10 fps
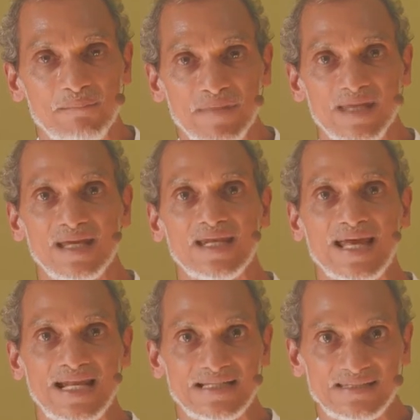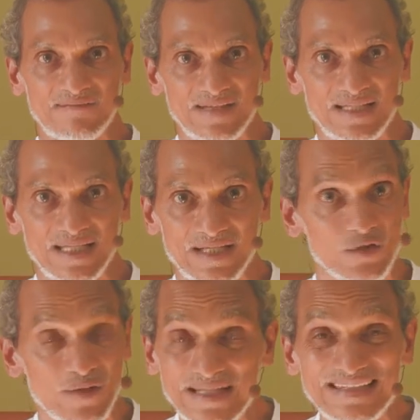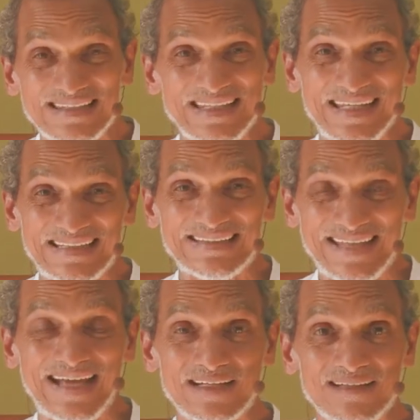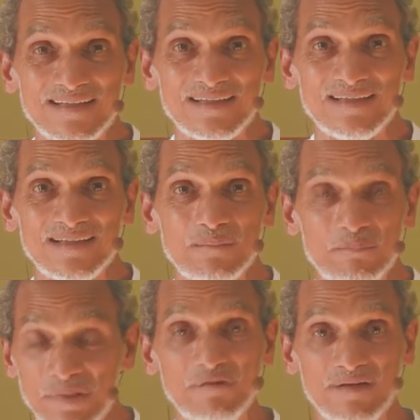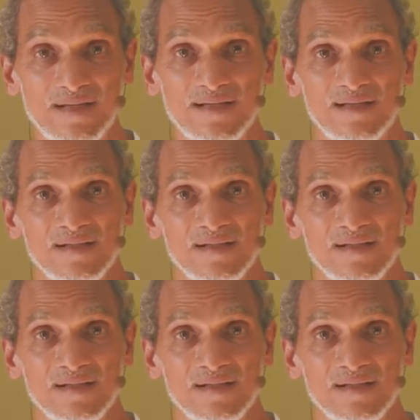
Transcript: made in 1978 during this exact period,